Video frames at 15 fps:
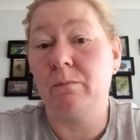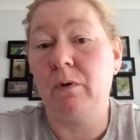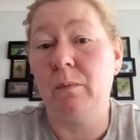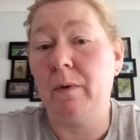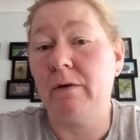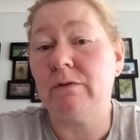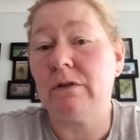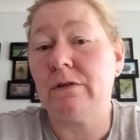
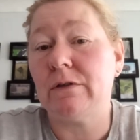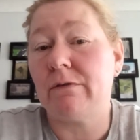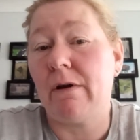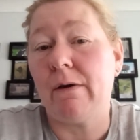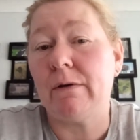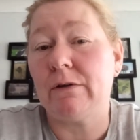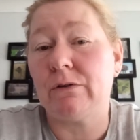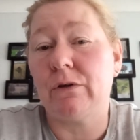Promotions are
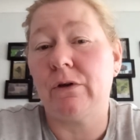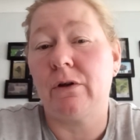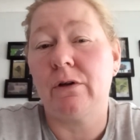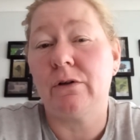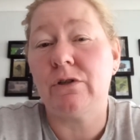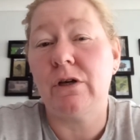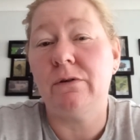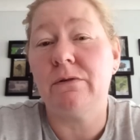only done on a
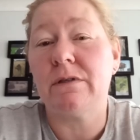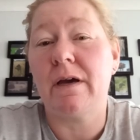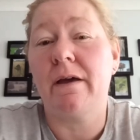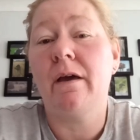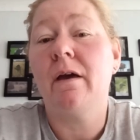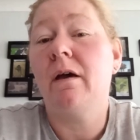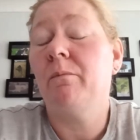Tuesday